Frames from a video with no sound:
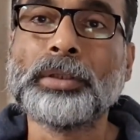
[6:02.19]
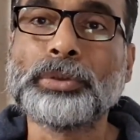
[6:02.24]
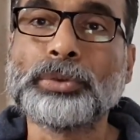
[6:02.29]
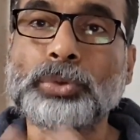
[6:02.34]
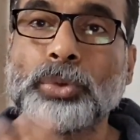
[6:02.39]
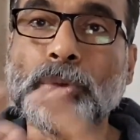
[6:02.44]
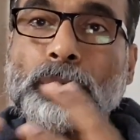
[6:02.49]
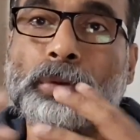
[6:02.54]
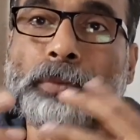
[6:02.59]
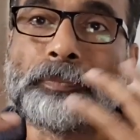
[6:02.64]

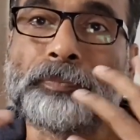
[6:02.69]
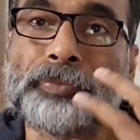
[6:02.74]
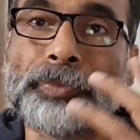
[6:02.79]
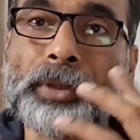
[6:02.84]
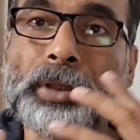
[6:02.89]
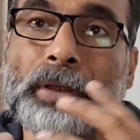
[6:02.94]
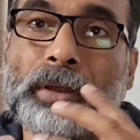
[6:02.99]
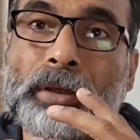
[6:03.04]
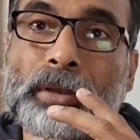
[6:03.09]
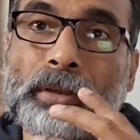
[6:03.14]
So,
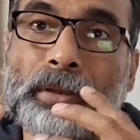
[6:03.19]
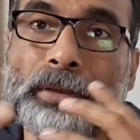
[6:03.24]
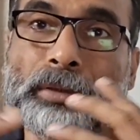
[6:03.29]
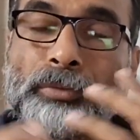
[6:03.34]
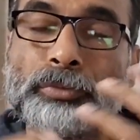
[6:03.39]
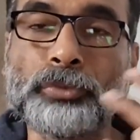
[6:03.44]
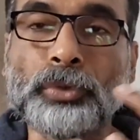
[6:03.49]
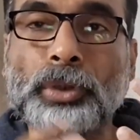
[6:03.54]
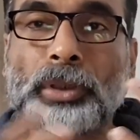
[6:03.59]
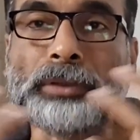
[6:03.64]

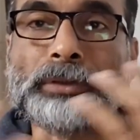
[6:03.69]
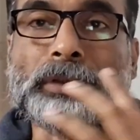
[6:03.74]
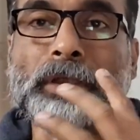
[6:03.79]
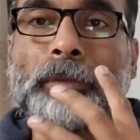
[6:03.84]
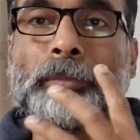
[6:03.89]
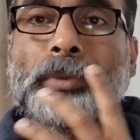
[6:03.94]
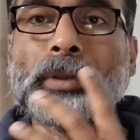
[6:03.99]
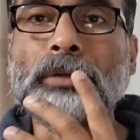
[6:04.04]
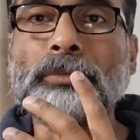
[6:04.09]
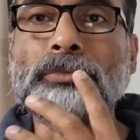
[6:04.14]
for
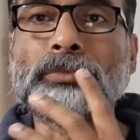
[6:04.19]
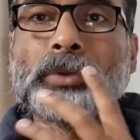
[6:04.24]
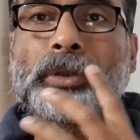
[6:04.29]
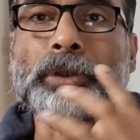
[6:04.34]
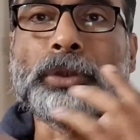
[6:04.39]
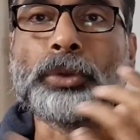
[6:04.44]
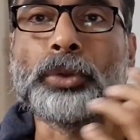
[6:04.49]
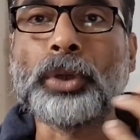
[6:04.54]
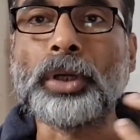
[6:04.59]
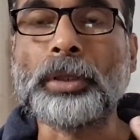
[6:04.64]
example, if
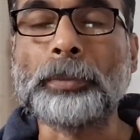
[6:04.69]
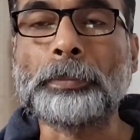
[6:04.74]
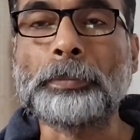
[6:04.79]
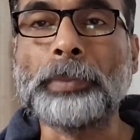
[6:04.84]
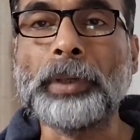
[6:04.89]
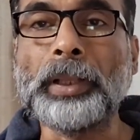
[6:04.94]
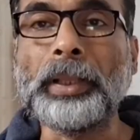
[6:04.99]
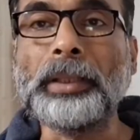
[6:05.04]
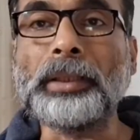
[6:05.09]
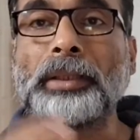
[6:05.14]
you are
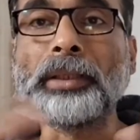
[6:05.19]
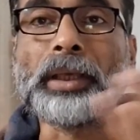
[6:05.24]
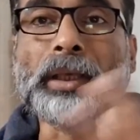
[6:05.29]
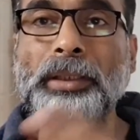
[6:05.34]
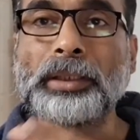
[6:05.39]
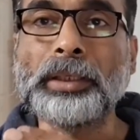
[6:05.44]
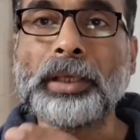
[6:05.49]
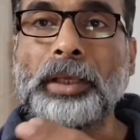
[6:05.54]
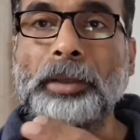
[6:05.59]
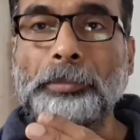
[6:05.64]
playing a
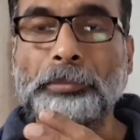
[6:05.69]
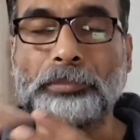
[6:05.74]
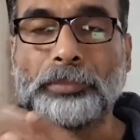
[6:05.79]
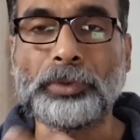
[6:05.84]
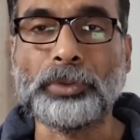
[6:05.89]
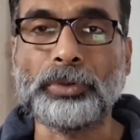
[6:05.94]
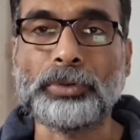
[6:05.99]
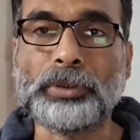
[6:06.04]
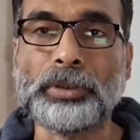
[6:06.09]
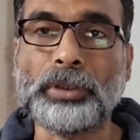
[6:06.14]
game,
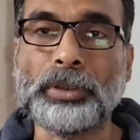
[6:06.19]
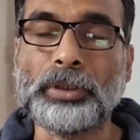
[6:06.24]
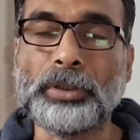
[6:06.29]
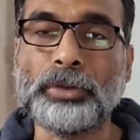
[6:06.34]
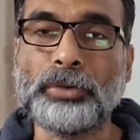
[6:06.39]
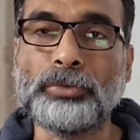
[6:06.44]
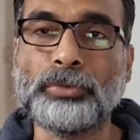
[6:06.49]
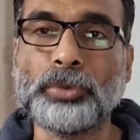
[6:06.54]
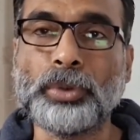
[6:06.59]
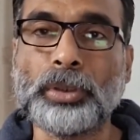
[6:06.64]
okay,
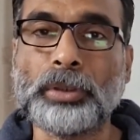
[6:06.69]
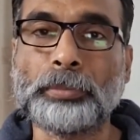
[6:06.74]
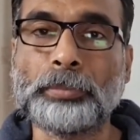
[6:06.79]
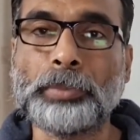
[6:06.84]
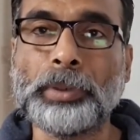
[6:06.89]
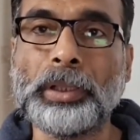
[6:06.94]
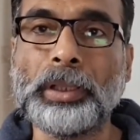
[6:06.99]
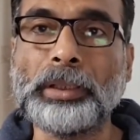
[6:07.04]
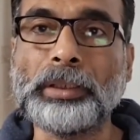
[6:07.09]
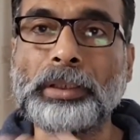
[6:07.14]
you are
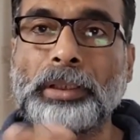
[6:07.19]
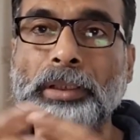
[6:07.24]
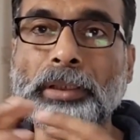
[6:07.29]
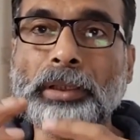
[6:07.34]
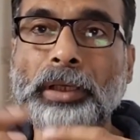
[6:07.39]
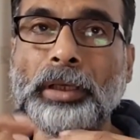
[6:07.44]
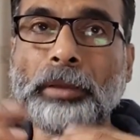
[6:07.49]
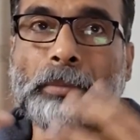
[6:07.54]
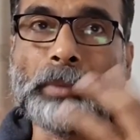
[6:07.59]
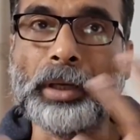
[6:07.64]
playing a
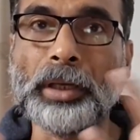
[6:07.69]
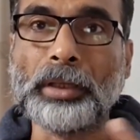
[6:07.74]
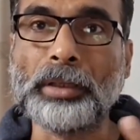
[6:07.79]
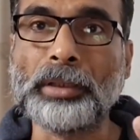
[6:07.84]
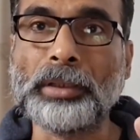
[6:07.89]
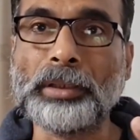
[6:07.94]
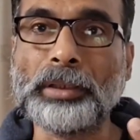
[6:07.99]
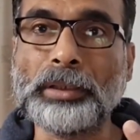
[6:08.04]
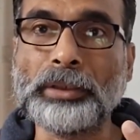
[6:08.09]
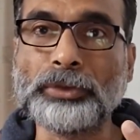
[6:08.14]
game and
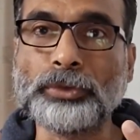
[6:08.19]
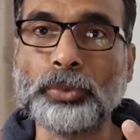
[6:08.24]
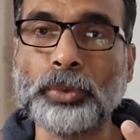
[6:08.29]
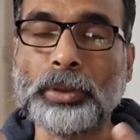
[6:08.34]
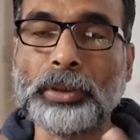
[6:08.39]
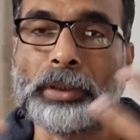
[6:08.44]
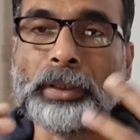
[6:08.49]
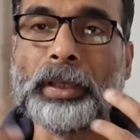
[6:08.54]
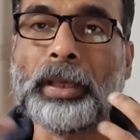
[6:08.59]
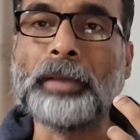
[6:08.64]

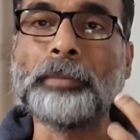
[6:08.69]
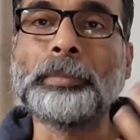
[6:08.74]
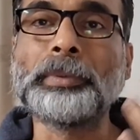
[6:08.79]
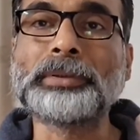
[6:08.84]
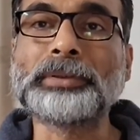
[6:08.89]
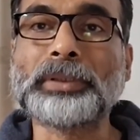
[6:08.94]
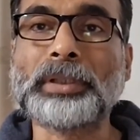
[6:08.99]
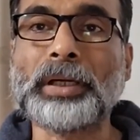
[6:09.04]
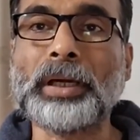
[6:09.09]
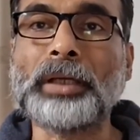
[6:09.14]
your game
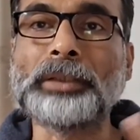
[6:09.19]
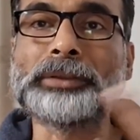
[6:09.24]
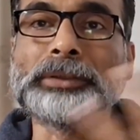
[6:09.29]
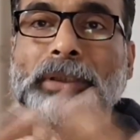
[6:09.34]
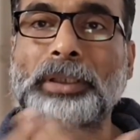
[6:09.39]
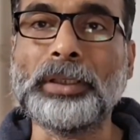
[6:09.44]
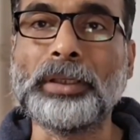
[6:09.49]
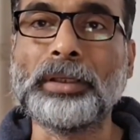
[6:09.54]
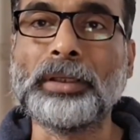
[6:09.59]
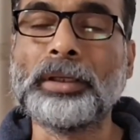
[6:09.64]
is
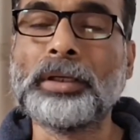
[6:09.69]
crashing.